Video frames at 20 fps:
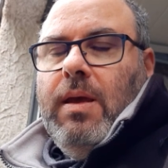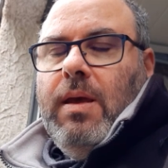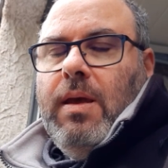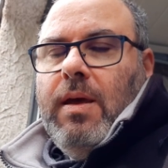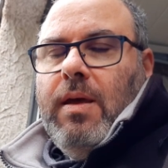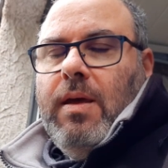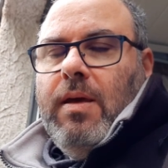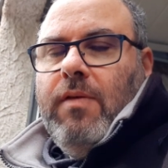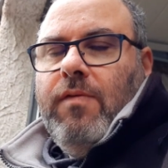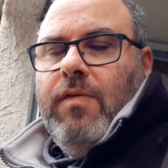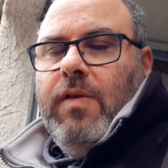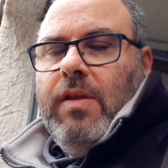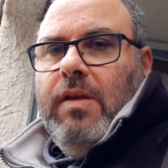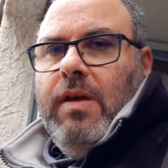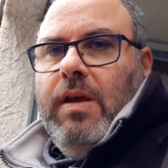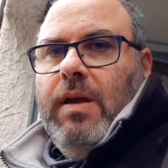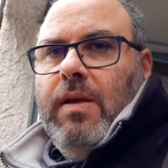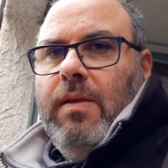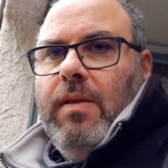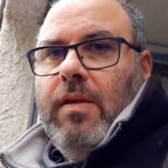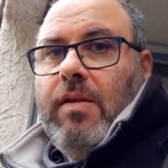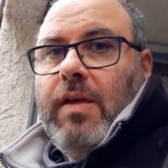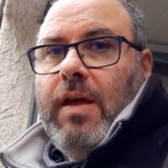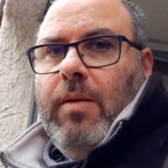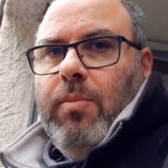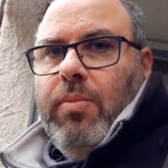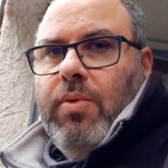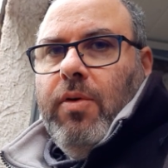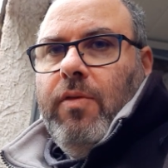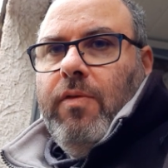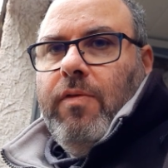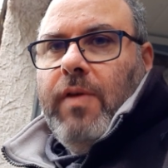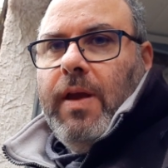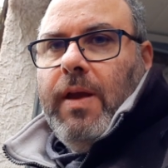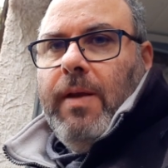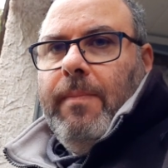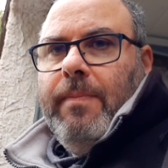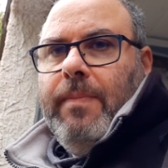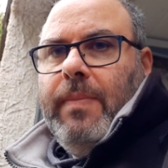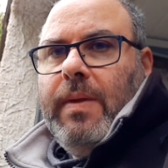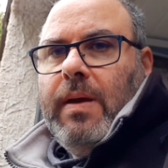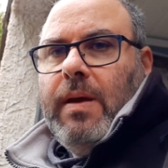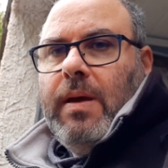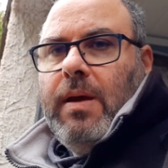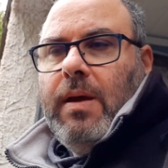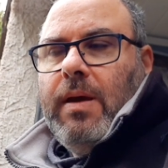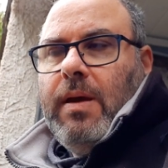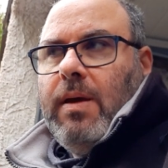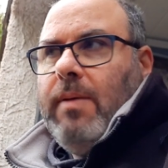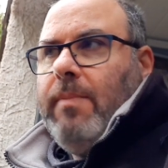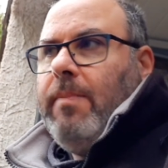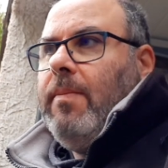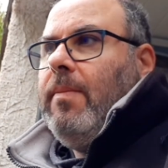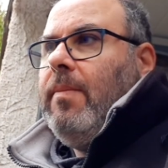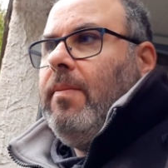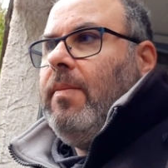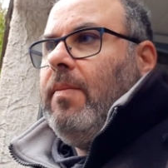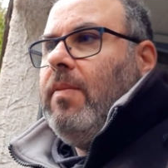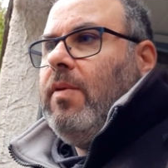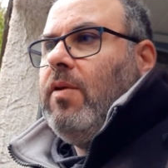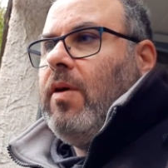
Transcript: fitting the soundproofing.